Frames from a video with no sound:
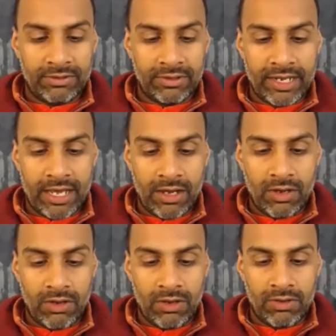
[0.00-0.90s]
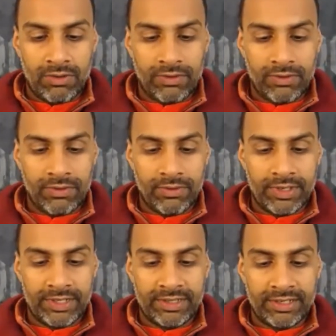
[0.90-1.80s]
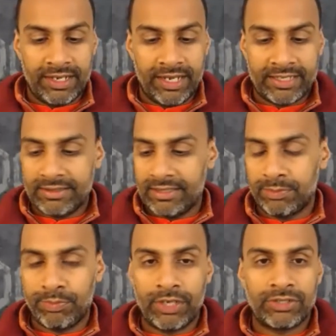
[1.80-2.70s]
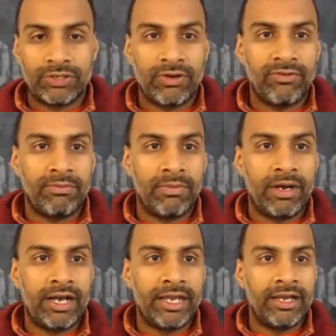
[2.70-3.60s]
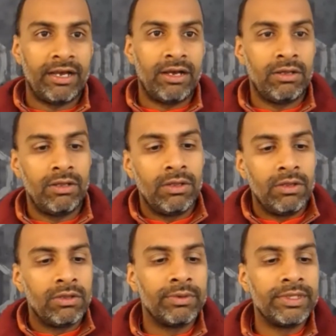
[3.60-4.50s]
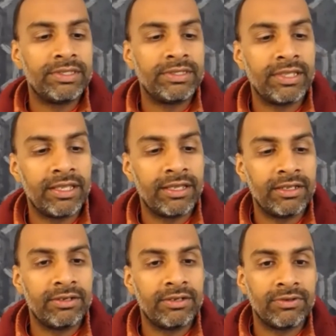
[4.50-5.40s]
Now, what is the next expression of Maya? We said,